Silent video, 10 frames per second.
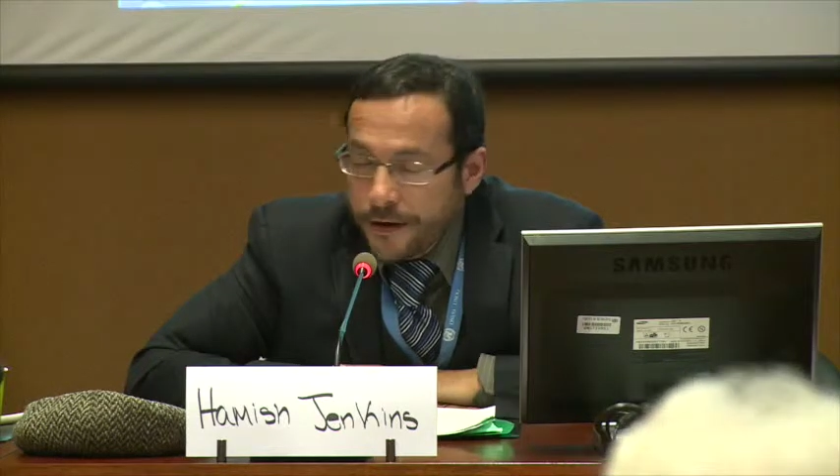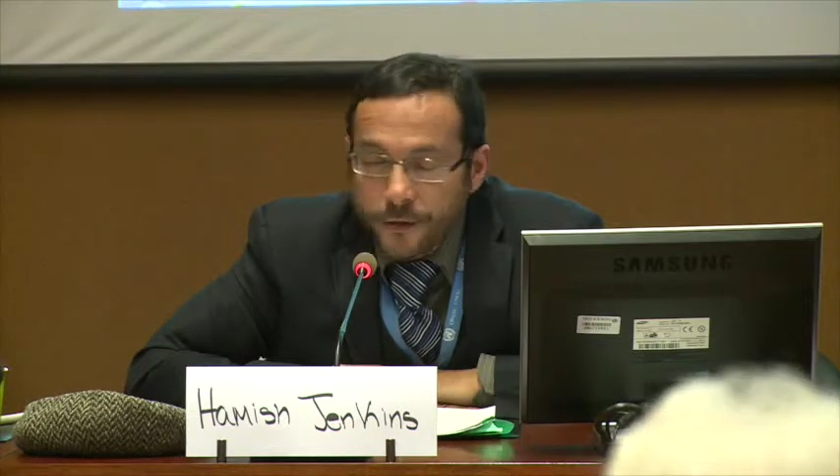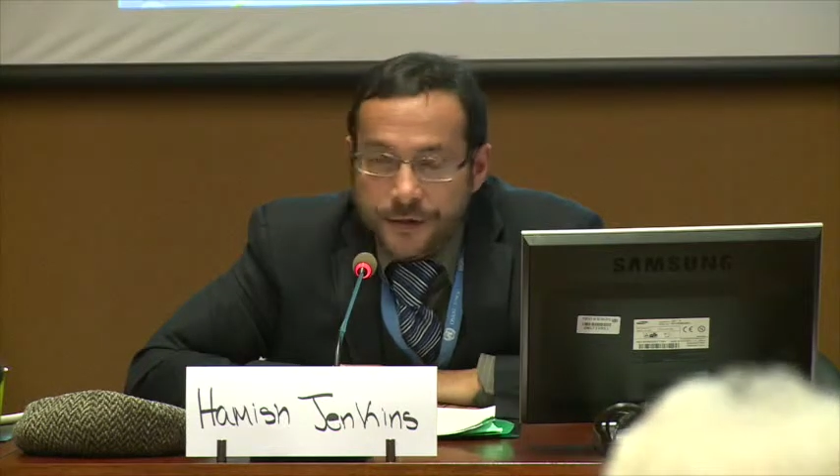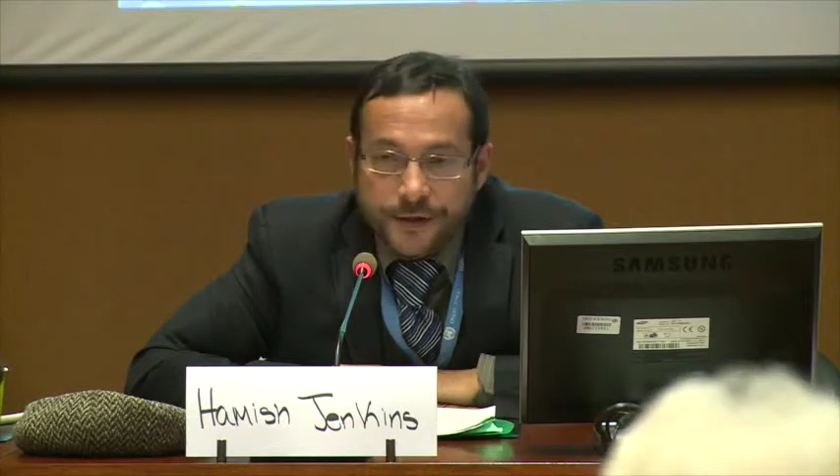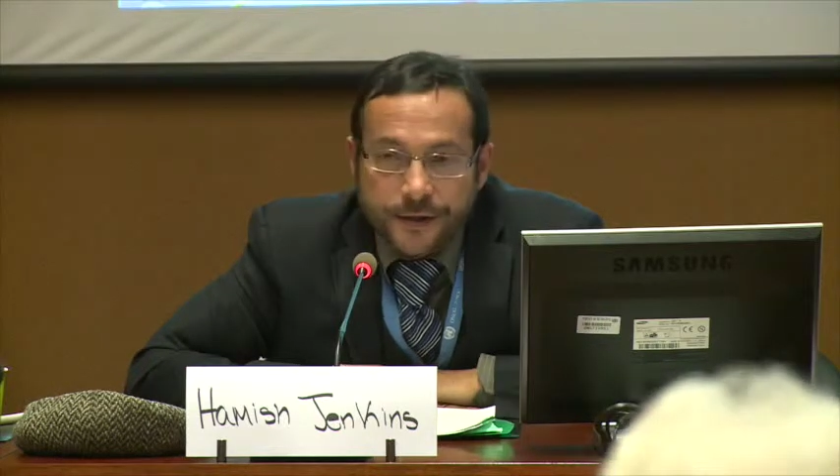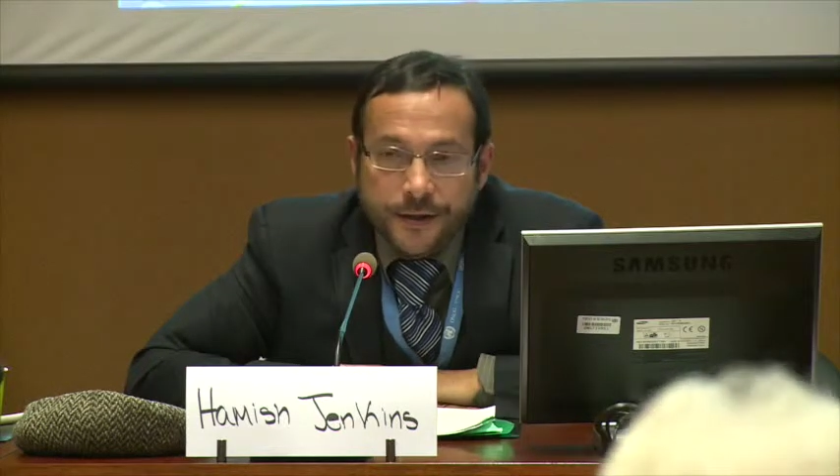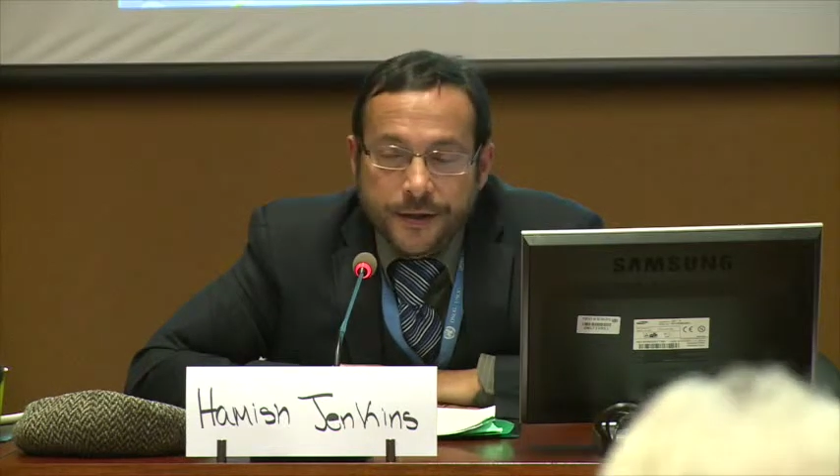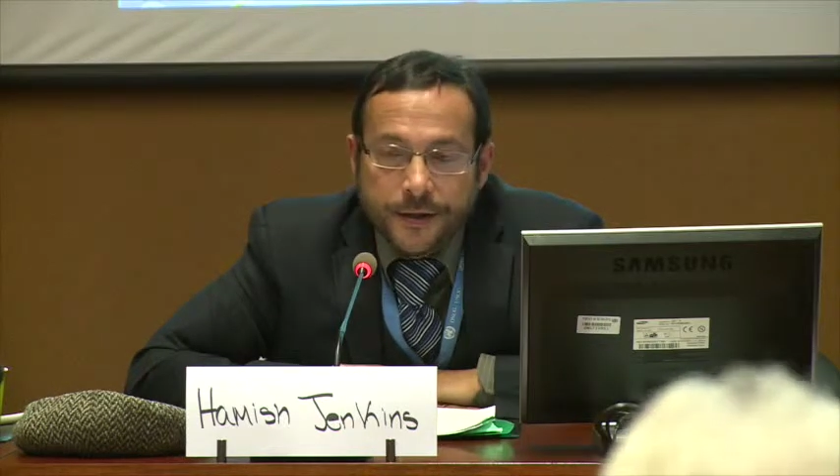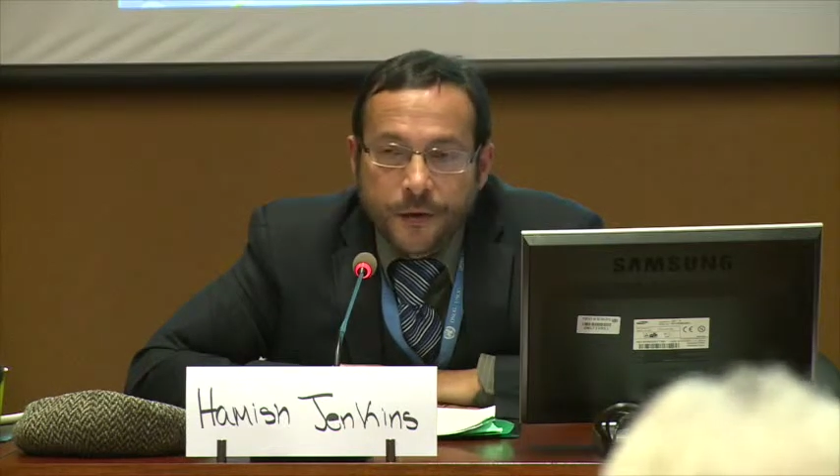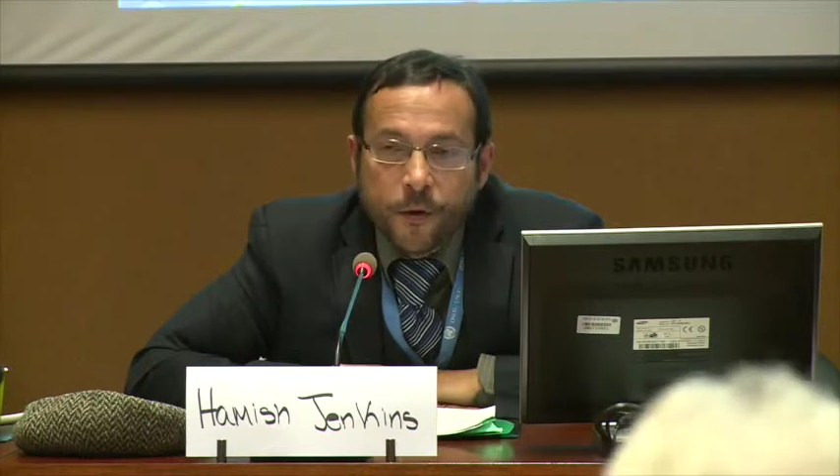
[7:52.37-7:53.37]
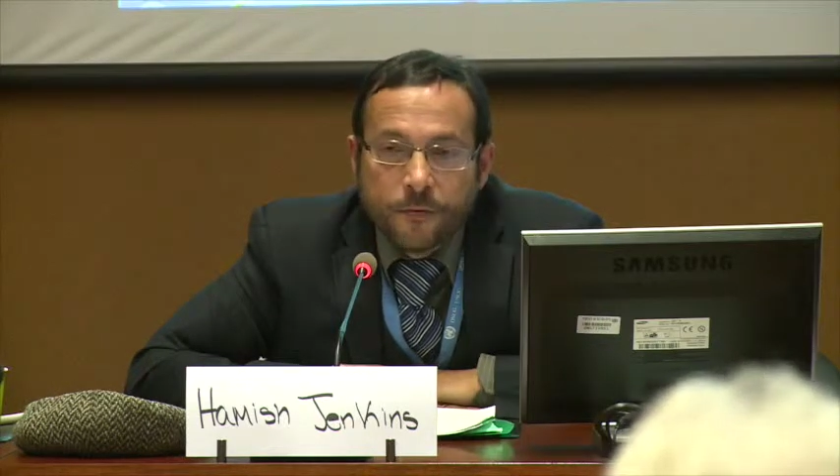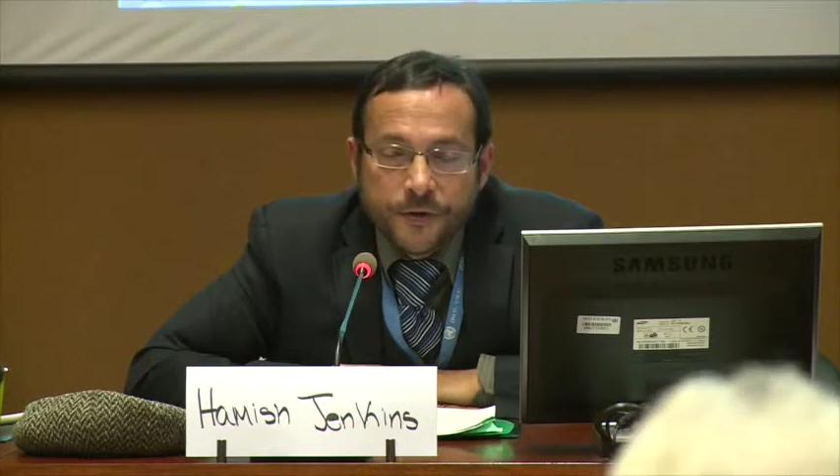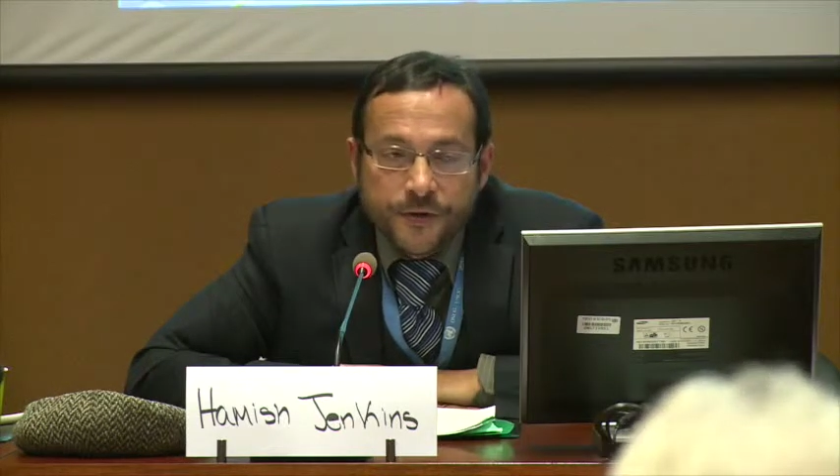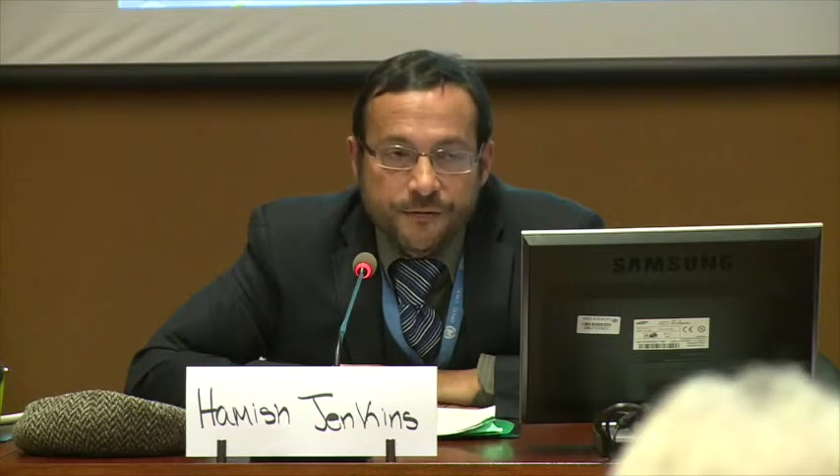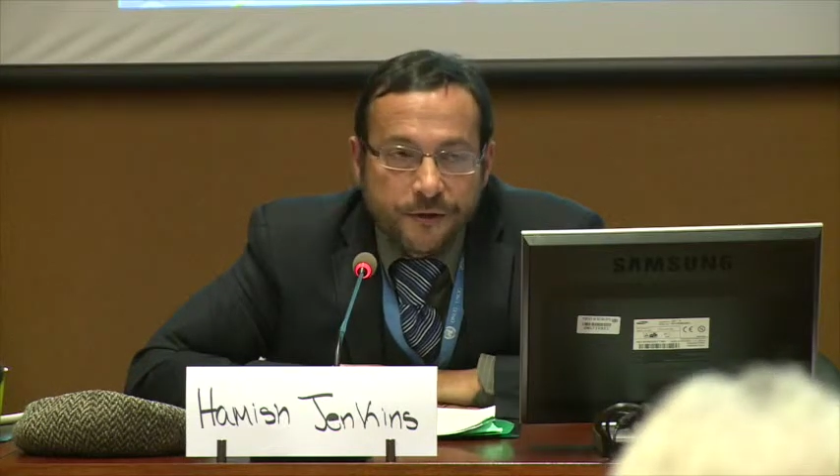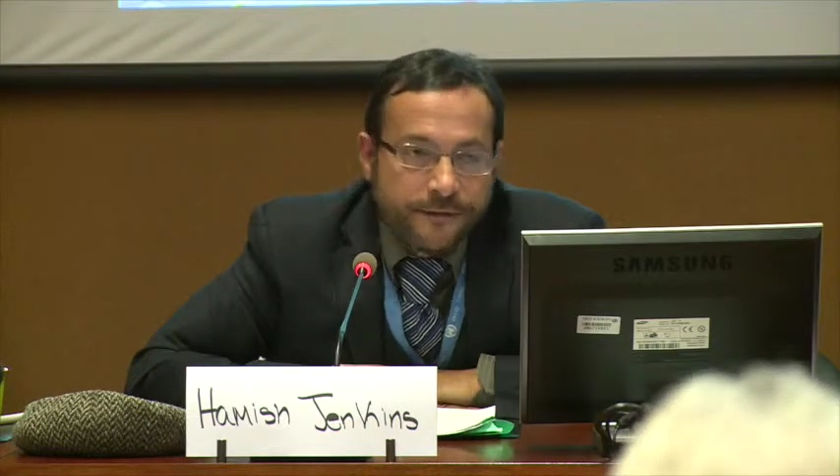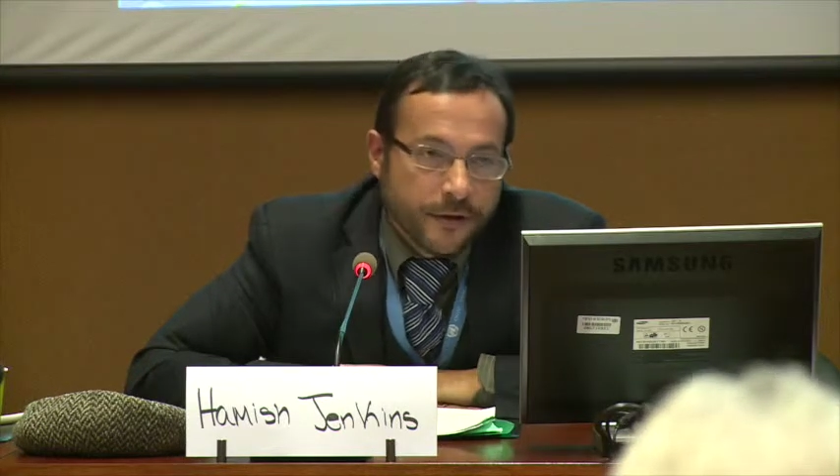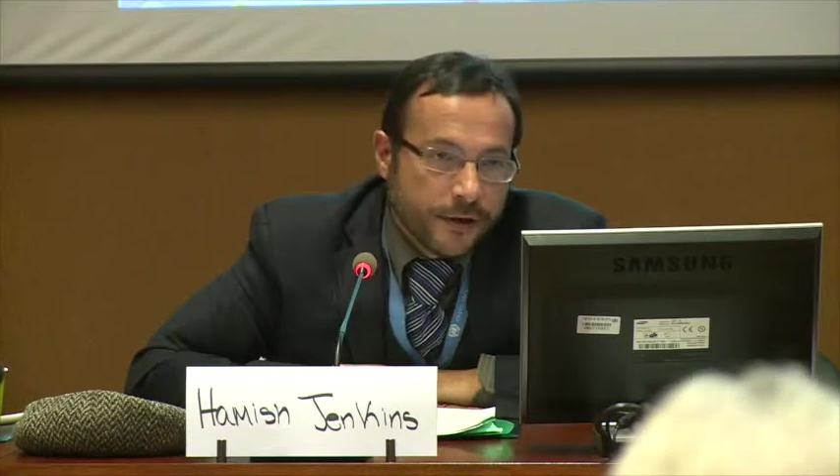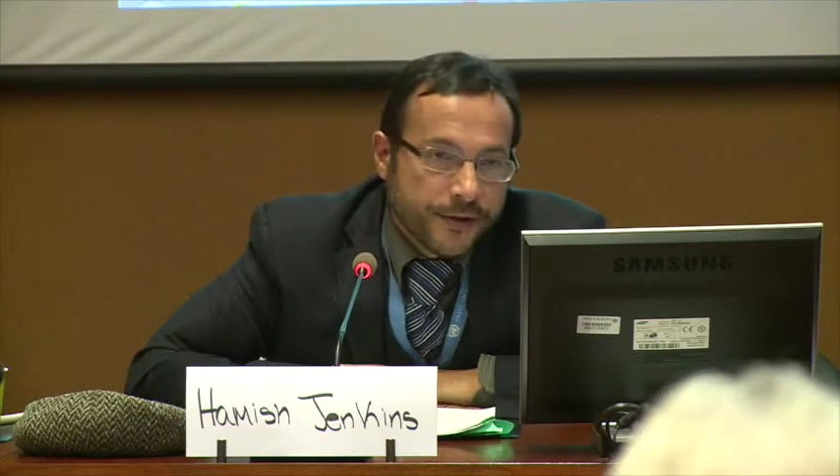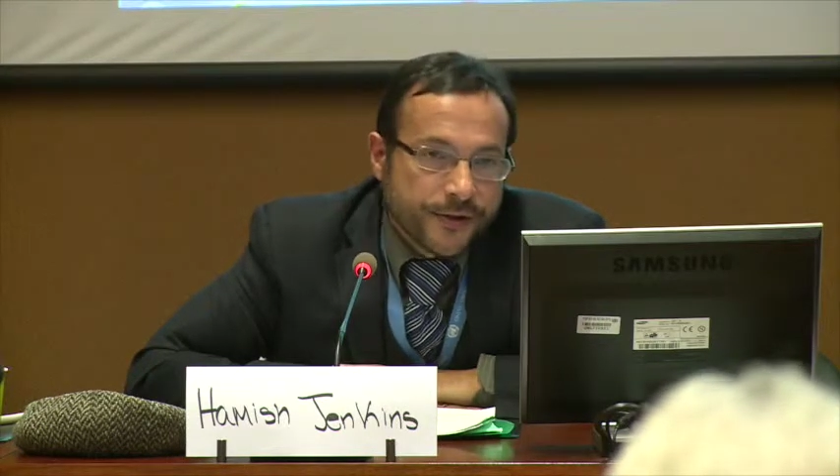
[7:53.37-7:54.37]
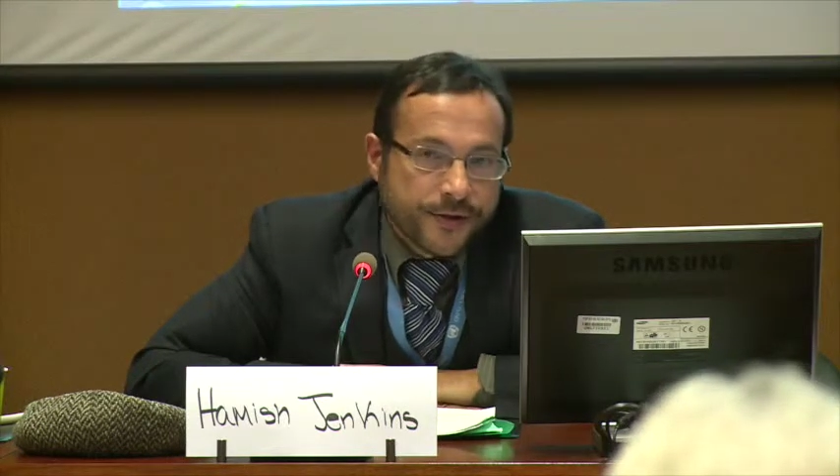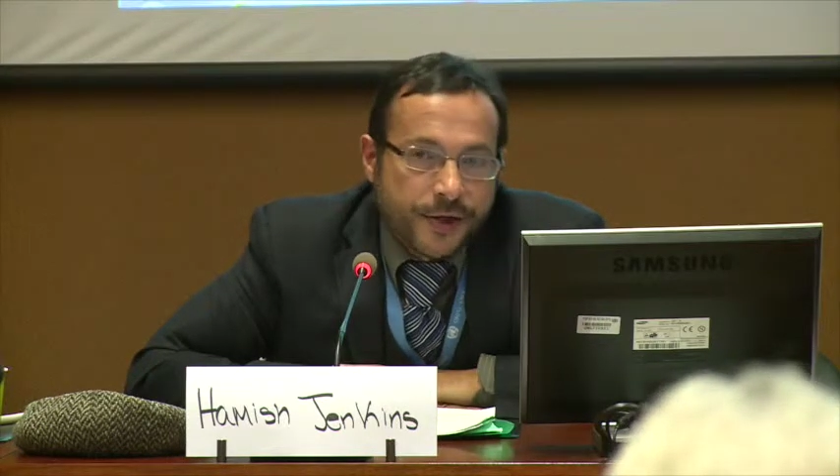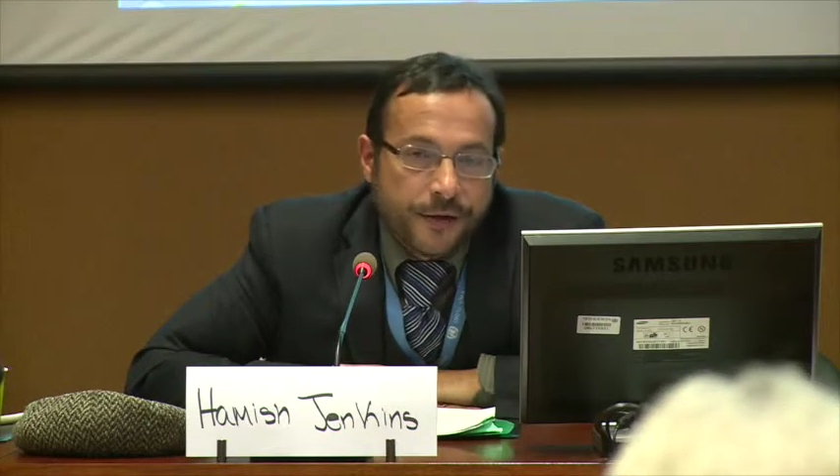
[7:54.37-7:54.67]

was almost reversed